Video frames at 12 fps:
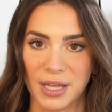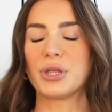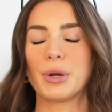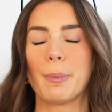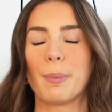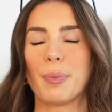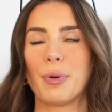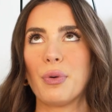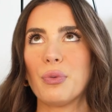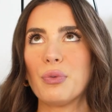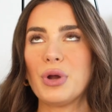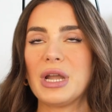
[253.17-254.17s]
They're
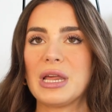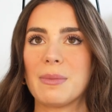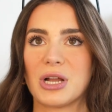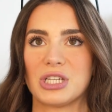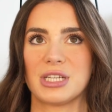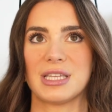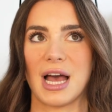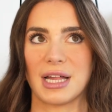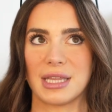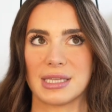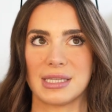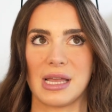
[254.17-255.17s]
pretty much exactly
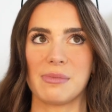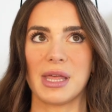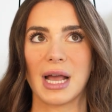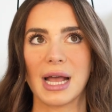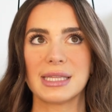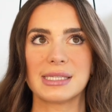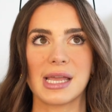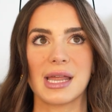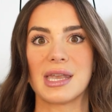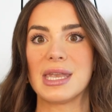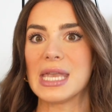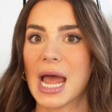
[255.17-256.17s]
the same. Like, I'd say
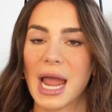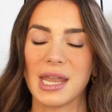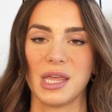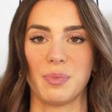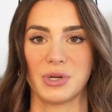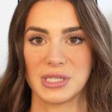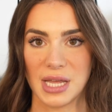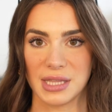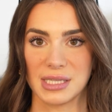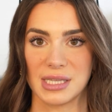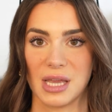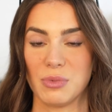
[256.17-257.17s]
90% the
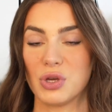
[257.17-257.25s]
same.